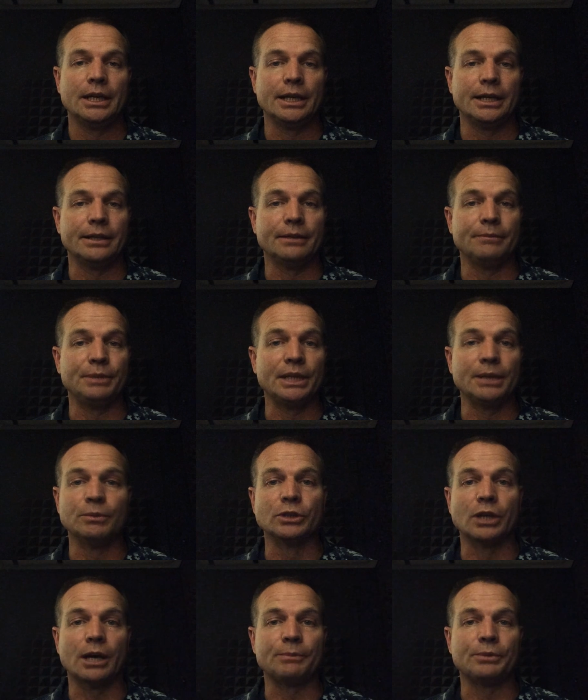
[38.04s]
and then be
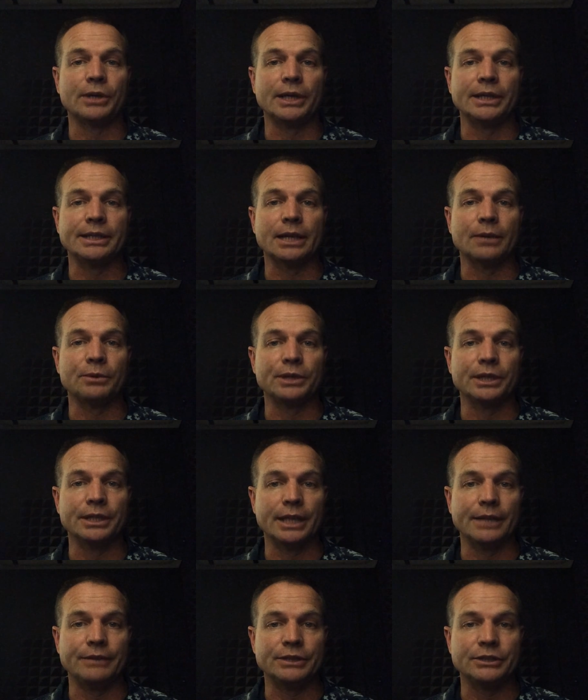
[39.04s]
able to operate that within
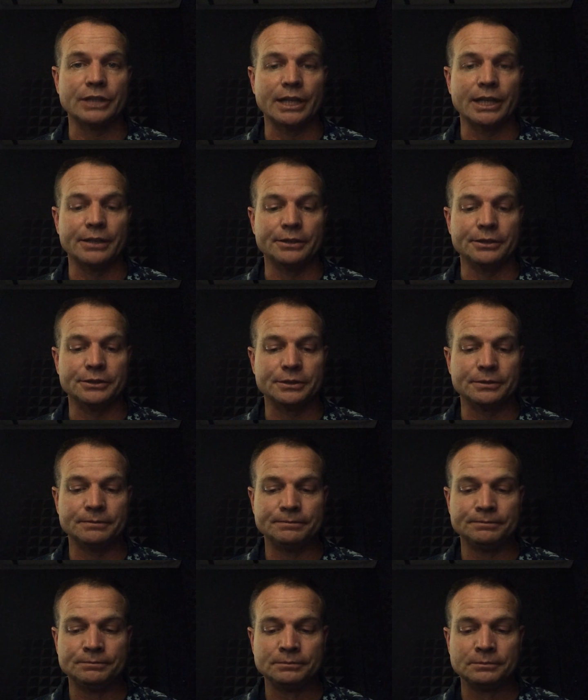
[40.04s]
Navy standards.
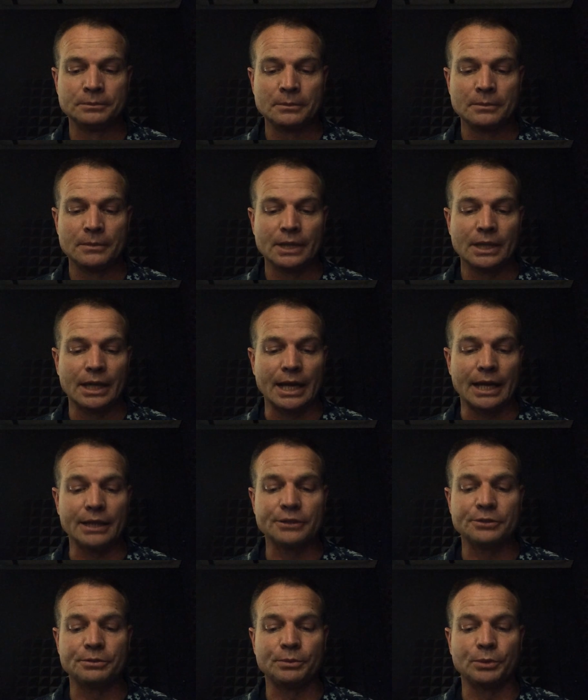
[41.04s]

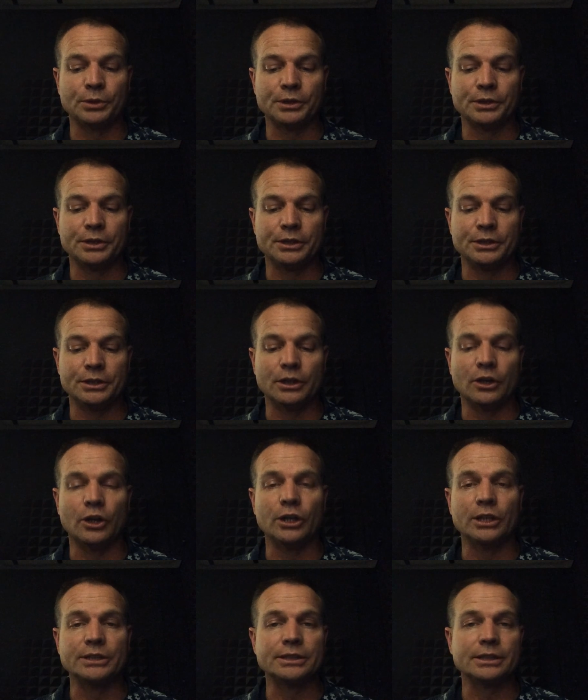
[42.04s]
Alex reported to
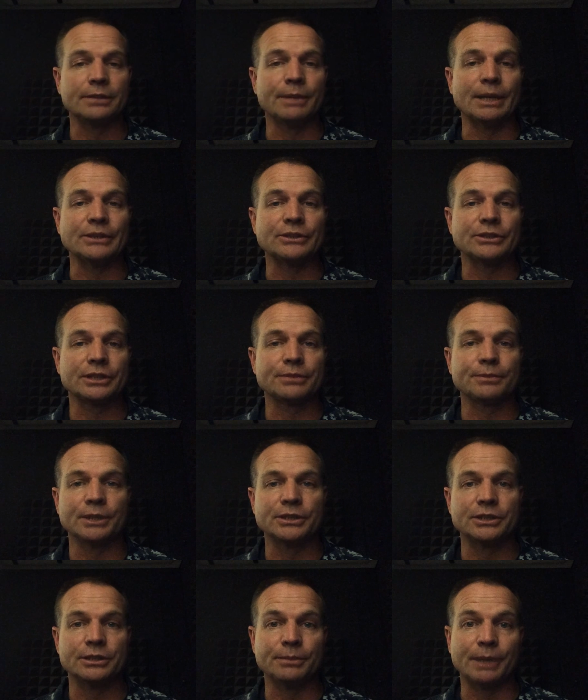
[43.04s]
Arlington about 6
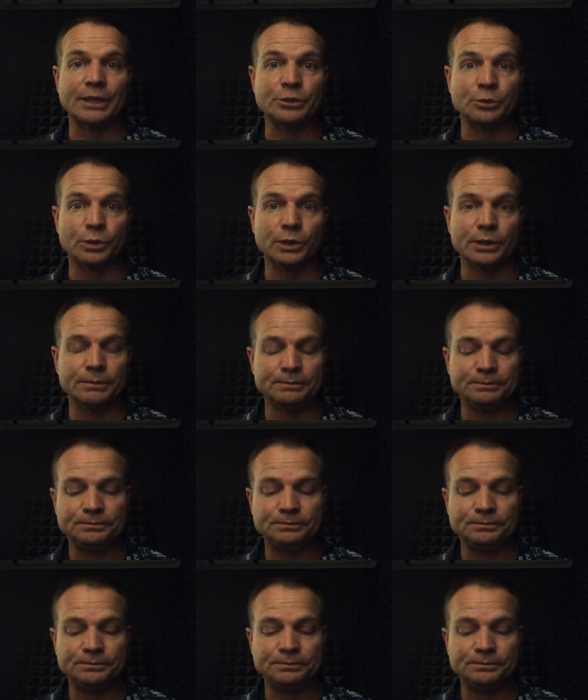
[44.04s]
months into my tour.